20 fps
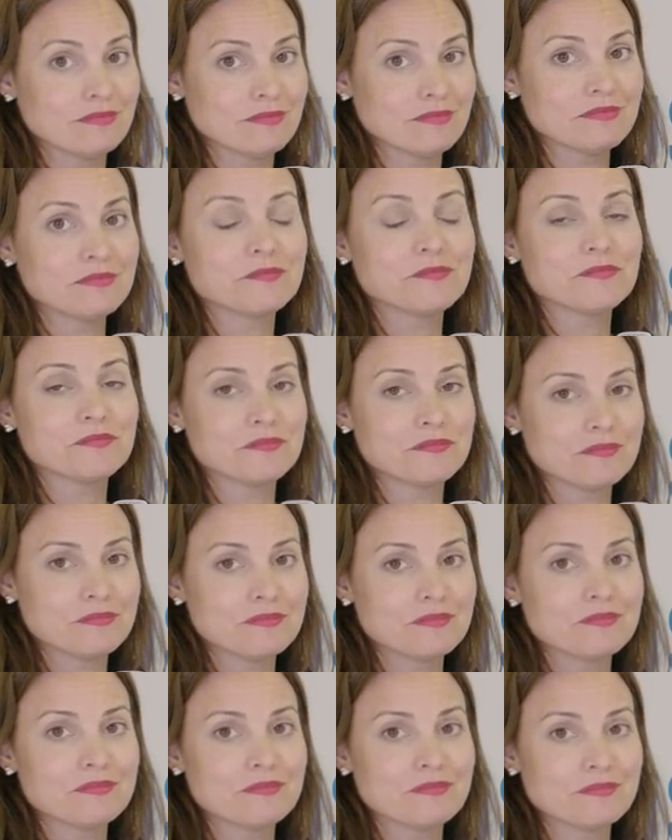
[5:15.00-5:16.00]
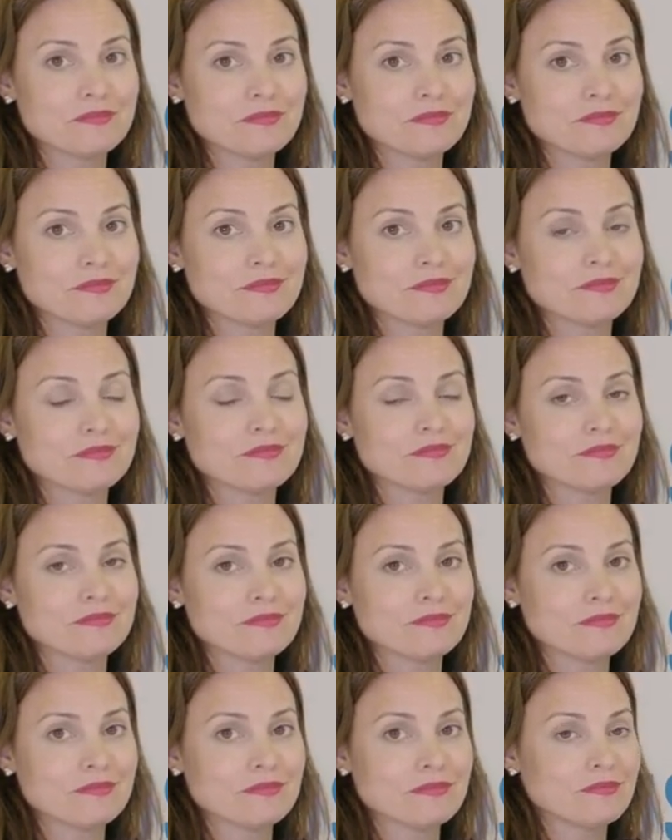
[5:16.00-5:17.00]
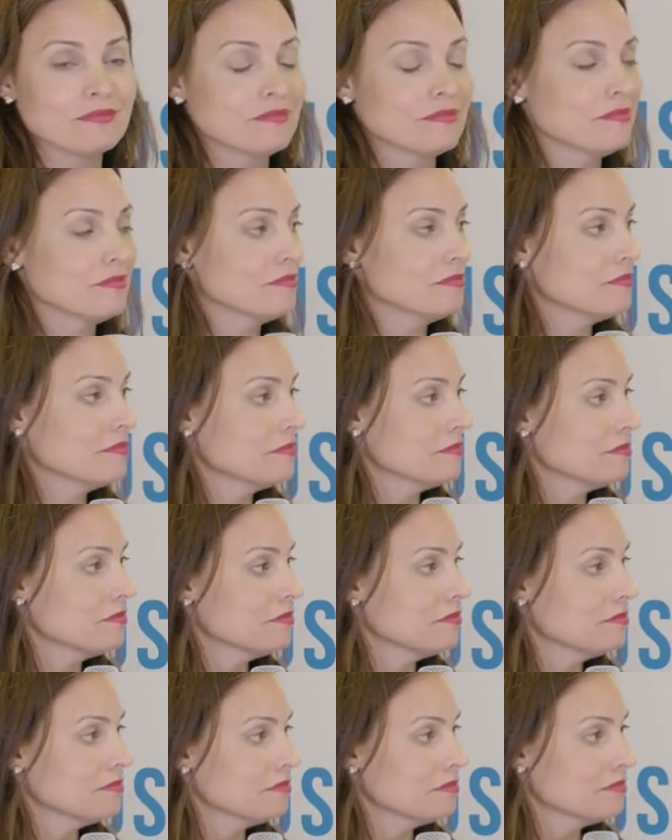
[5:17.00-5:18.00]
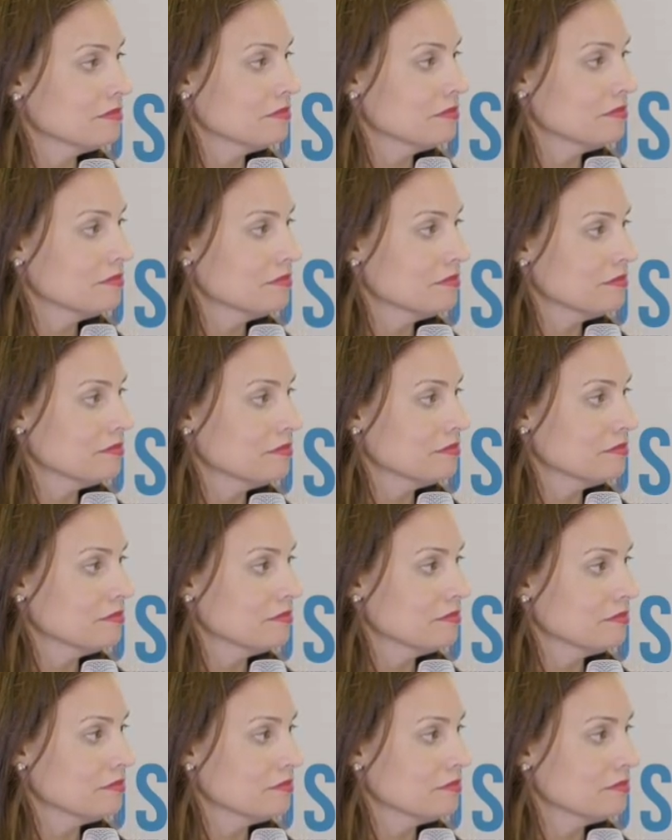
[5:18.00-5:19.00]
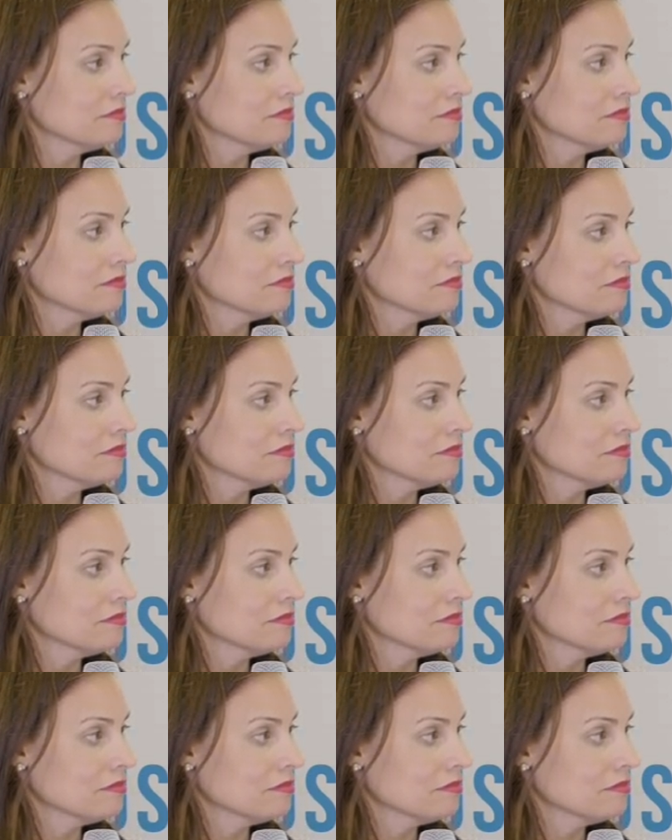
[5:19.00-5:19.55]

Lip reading: No words are spoken by the person on screen.